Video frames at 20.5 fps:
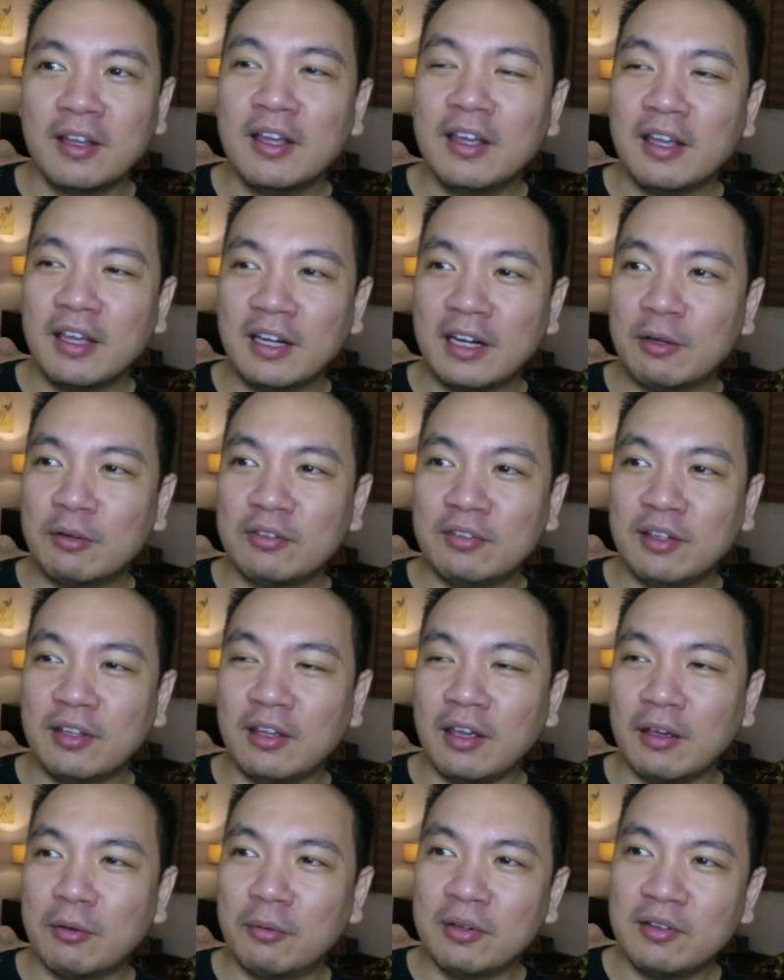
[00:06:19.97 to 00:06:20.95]
And I was
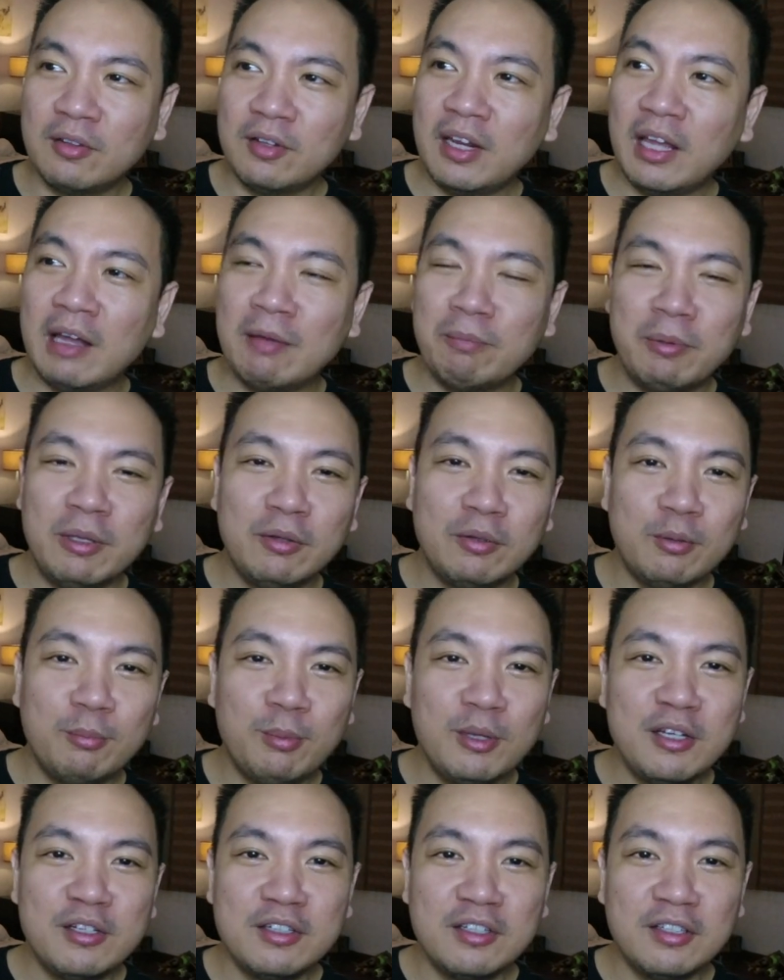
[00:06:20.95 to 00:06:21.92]
thinking, what's going to happen to
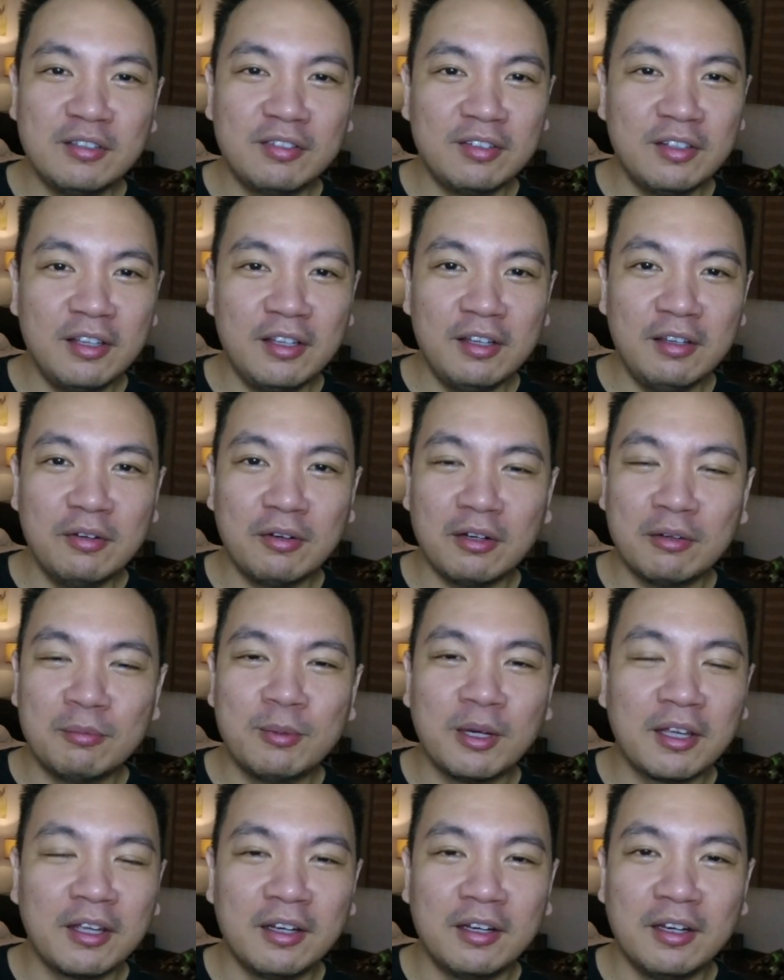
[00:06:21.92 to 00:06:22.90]
BGC or
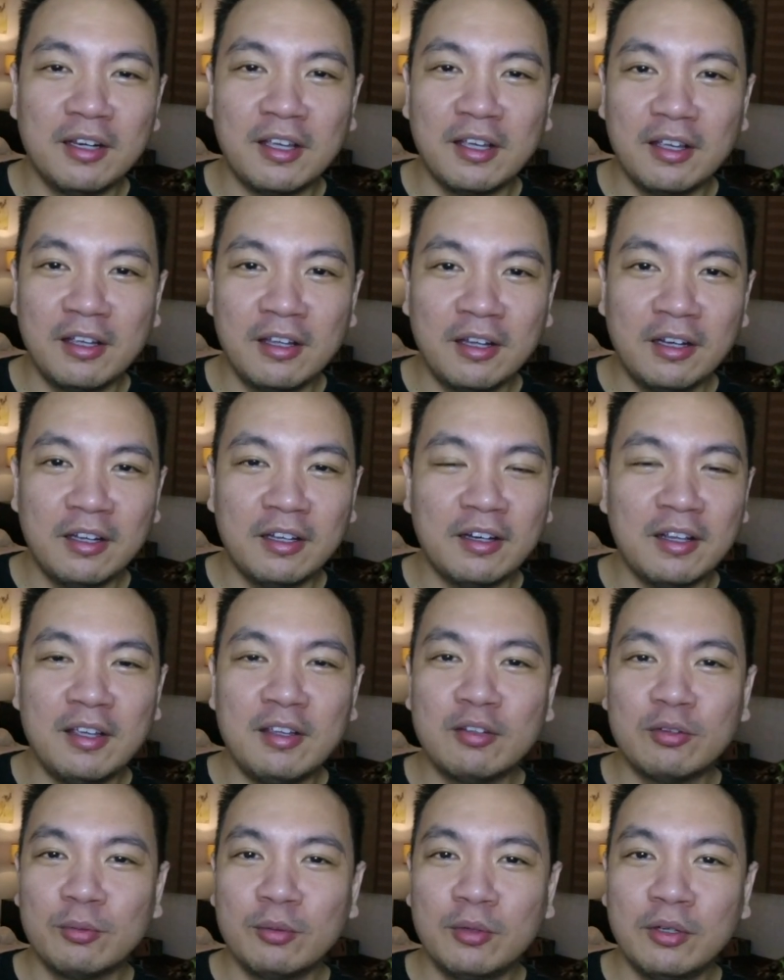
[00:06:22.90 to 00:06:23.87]
McKinley Hill and
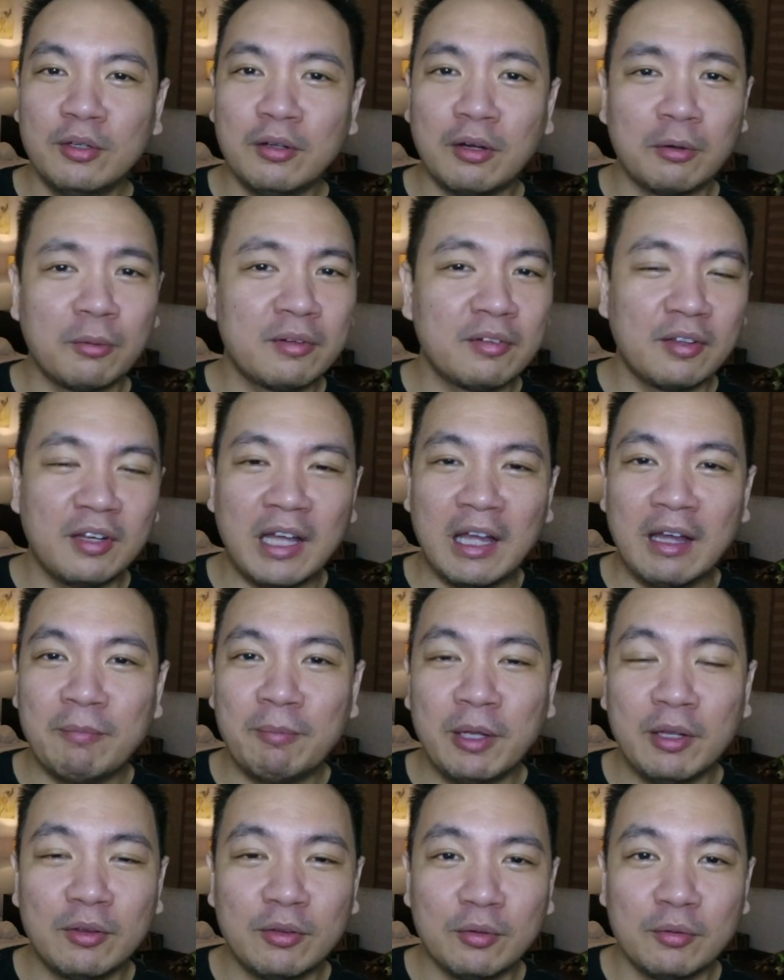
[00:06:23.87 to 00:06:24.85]
Eastwood, or what's going to
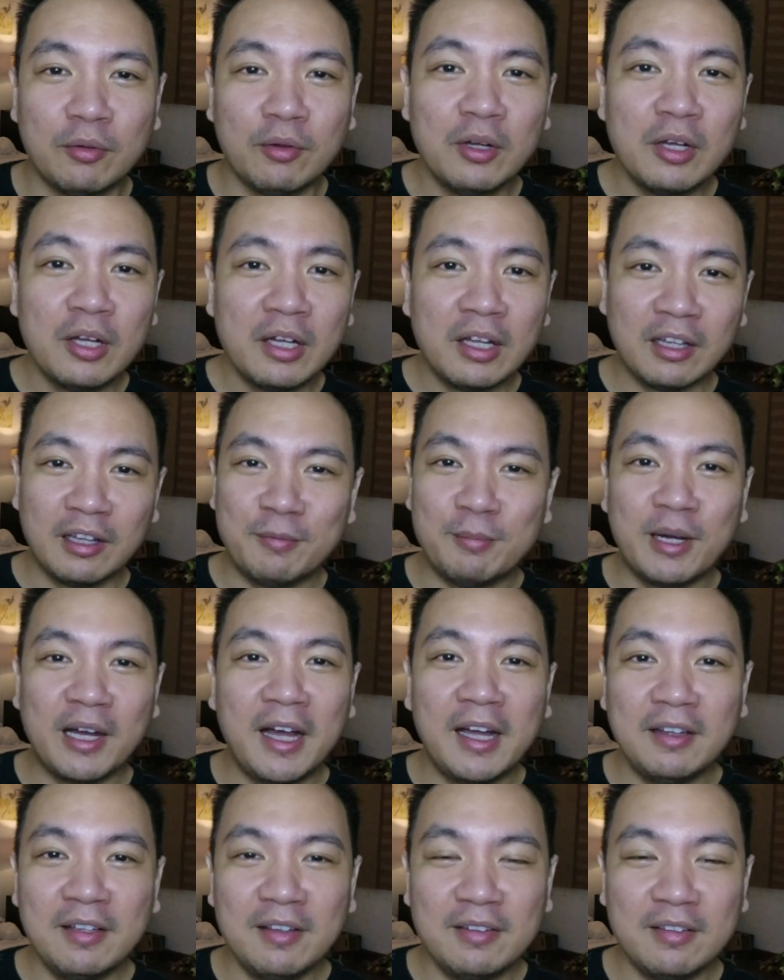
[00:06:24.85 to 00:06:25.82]
happen to the
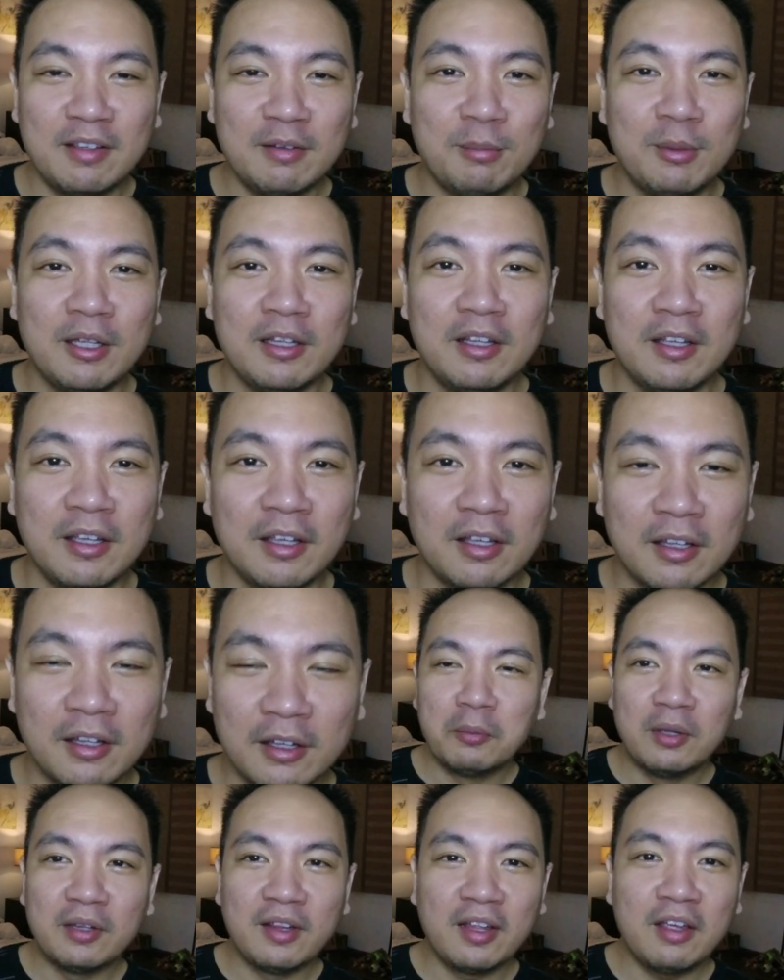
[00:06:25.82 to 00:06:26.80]
Makati
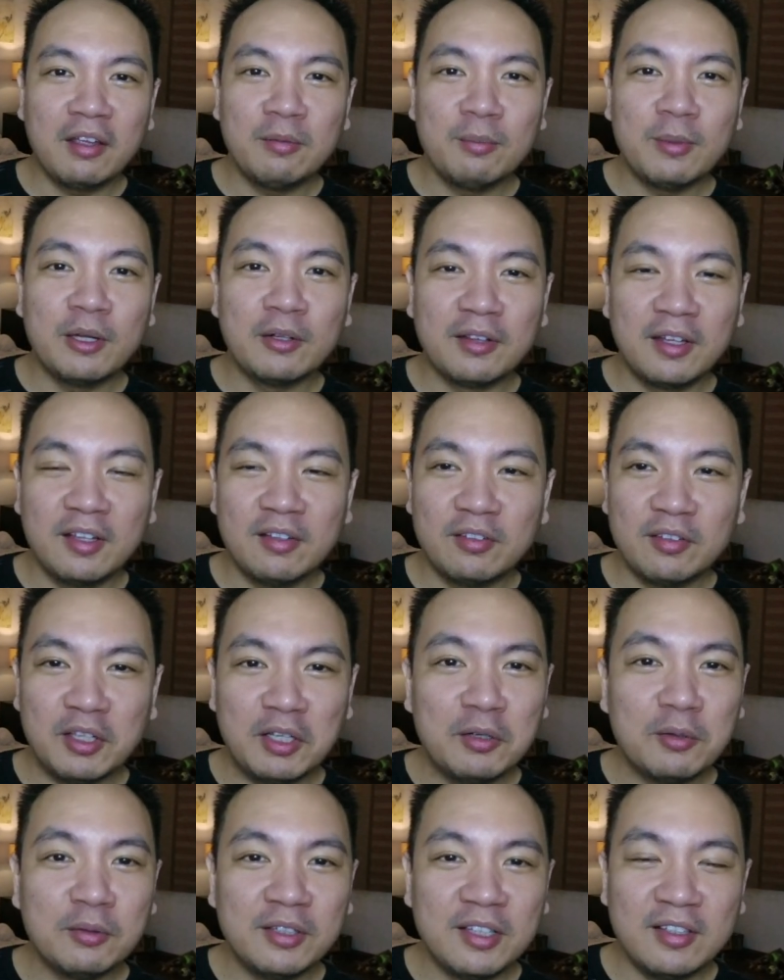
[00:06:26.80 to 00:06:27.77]
CBD? Well, thinking about this,
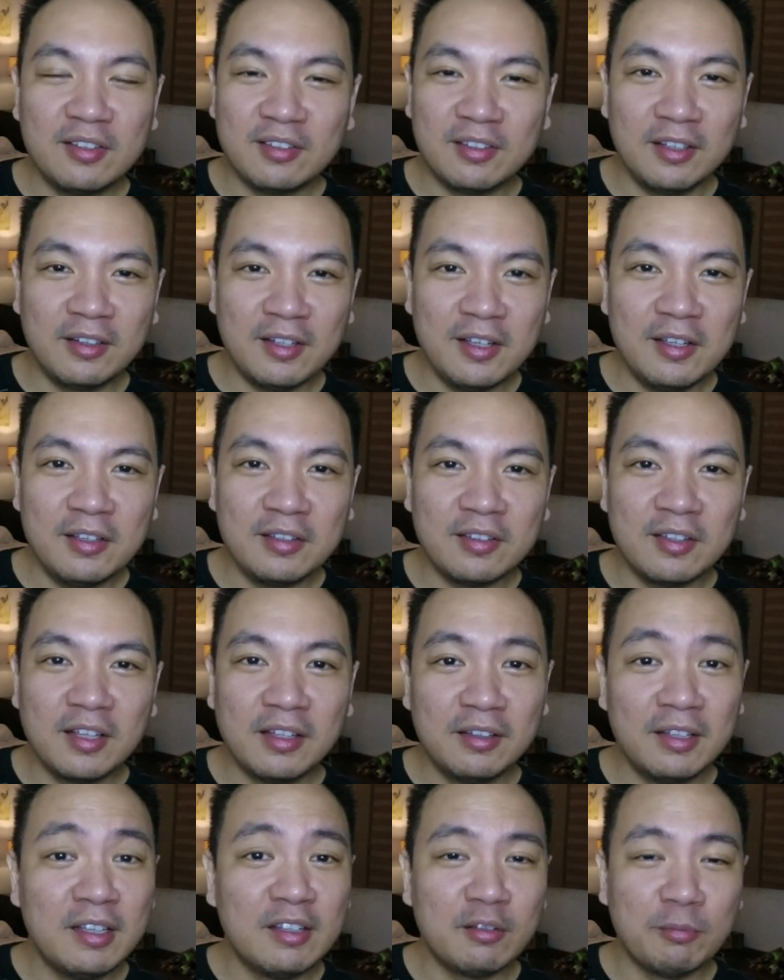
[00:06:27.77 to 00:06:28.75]
you know, these cities,
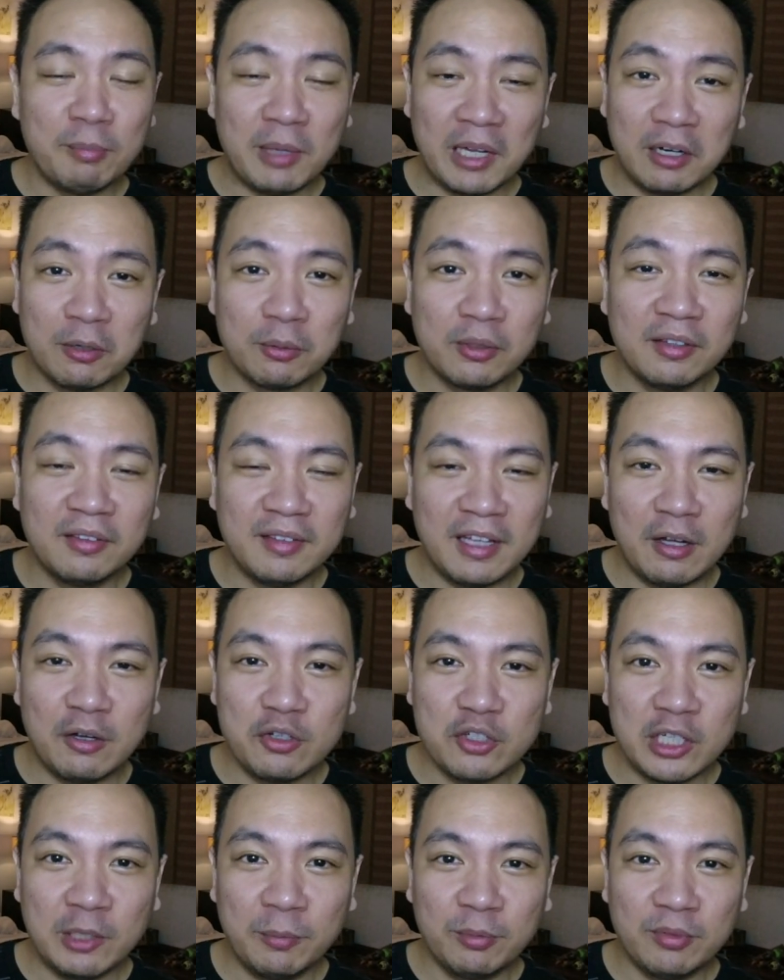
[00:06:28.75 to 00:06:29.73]
these Megaworld
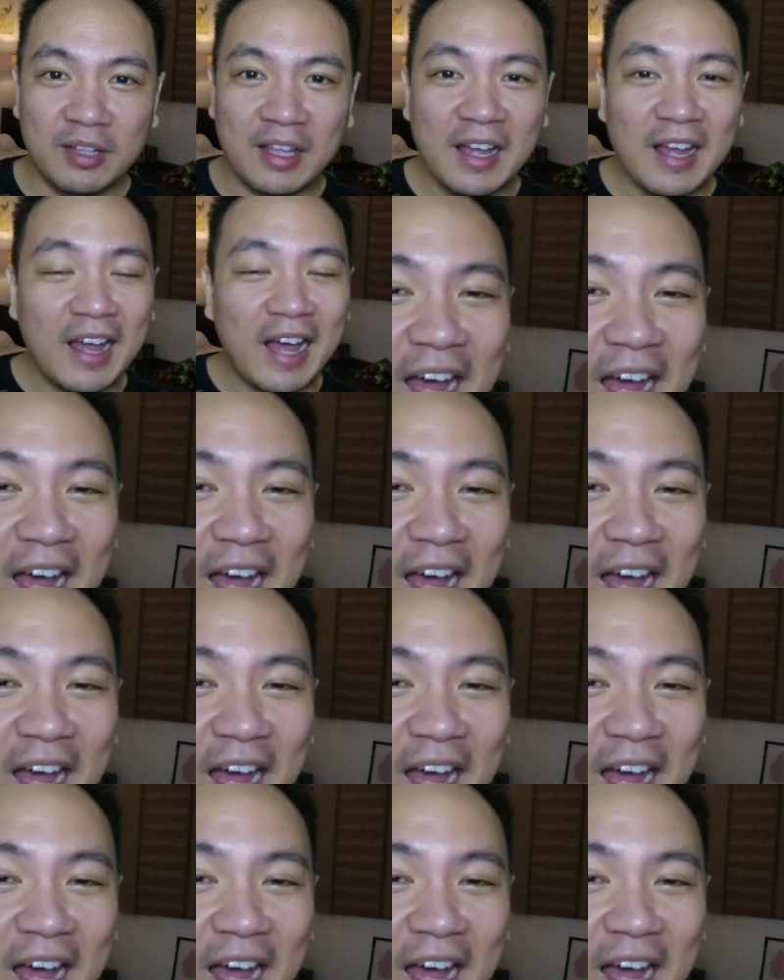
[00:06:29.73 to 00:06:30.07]
townships,